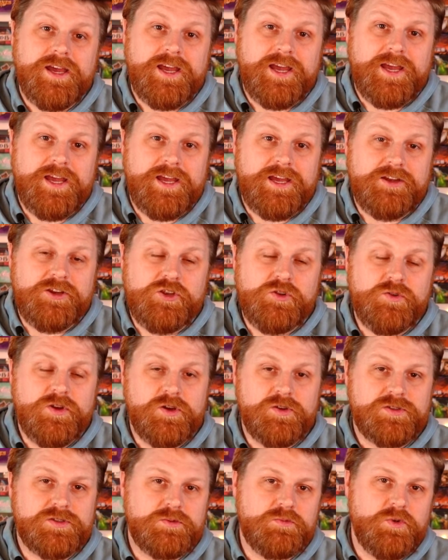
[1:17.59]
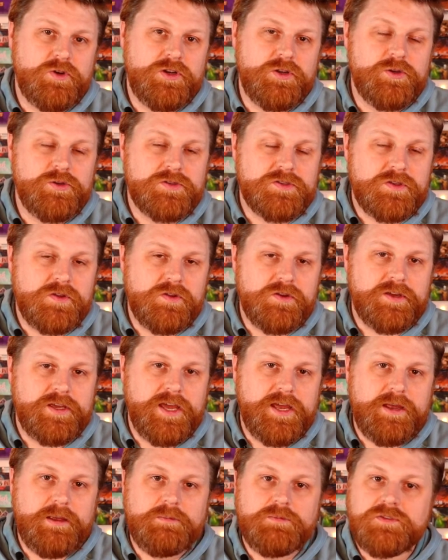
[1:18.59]
and you know someone who solo
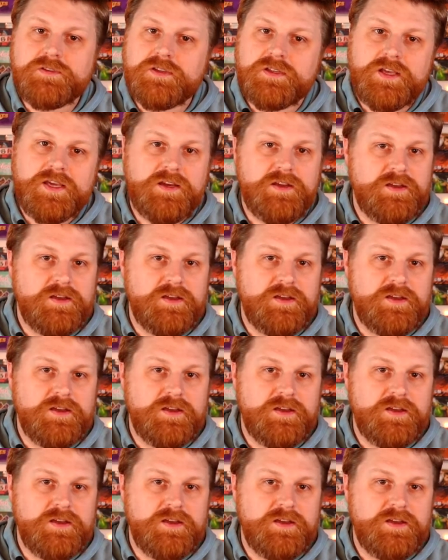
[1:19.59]
games